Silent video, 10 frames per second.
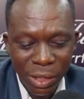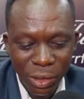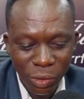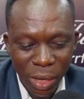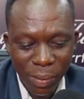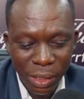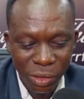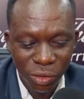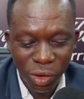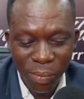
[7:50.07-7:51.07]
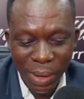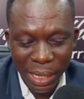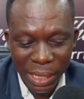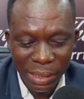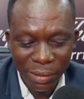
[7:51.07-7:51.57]
to come and destroy my
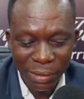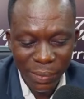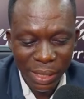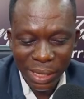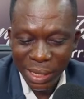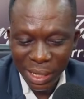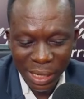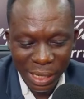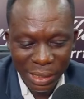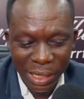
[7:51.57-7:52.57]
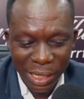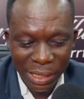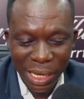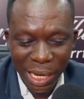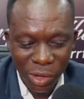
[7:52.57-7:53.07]
case for me? And I said,
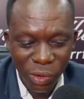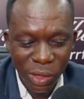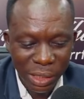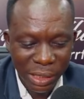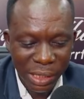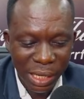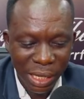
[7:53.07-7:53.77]
Yes, I know he's a,